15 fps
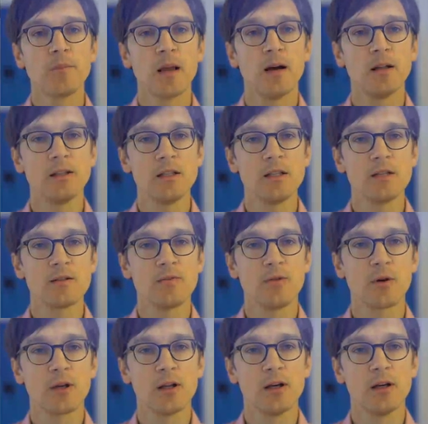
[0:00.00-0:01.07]
Uh, this is
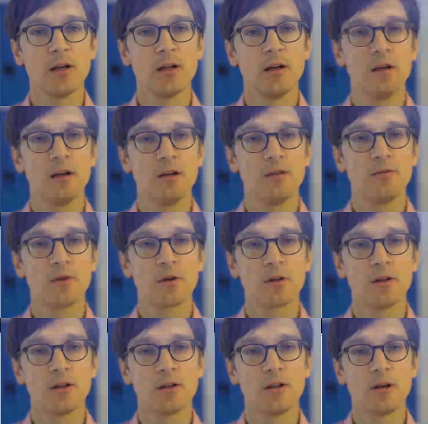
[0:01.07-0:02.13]
for the uh, for
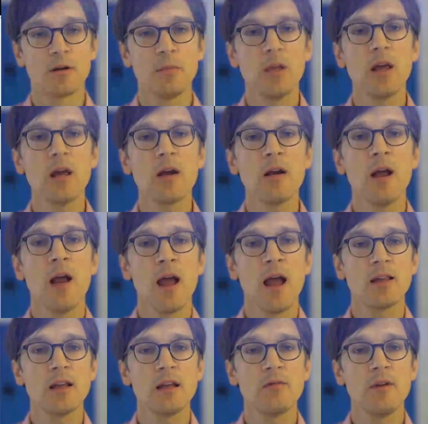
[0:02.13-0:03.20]
the term here,
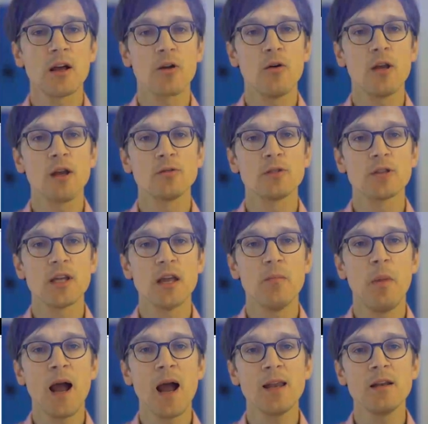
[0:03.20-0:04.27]
and then we are going to say
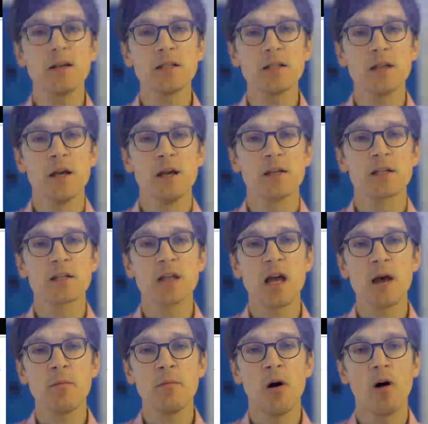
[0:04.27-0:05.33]
minus
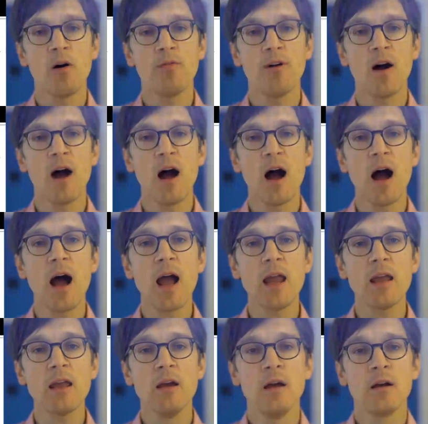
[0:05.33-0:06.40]
sum of
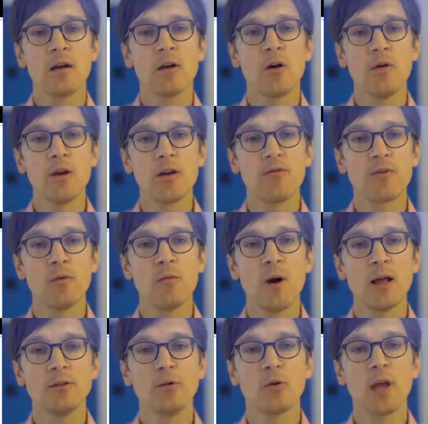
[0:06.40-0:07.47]
I going from
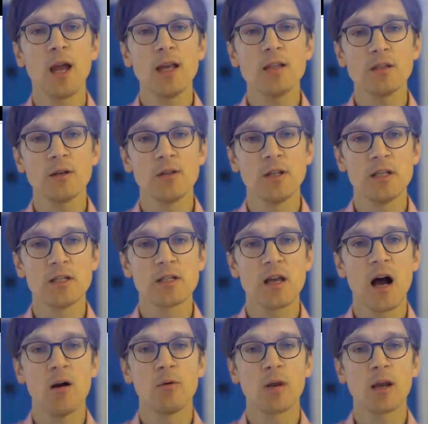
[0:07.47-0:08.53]
one to k. So this is
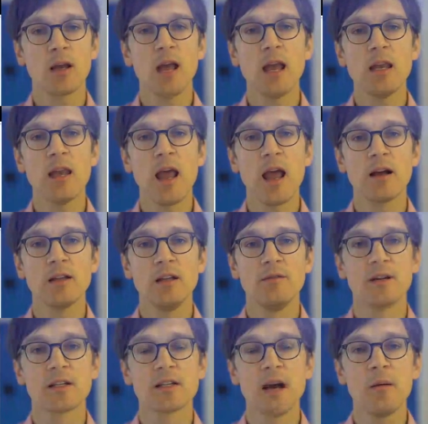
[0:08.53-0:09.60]
our k
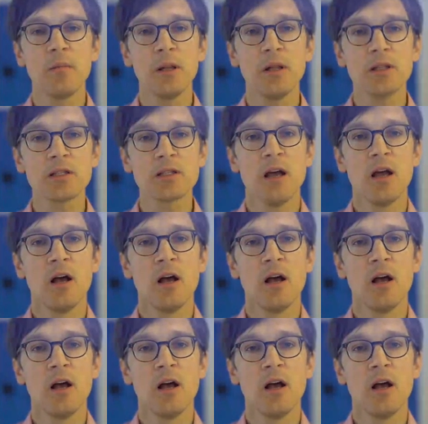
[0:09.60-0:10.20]
negative examples.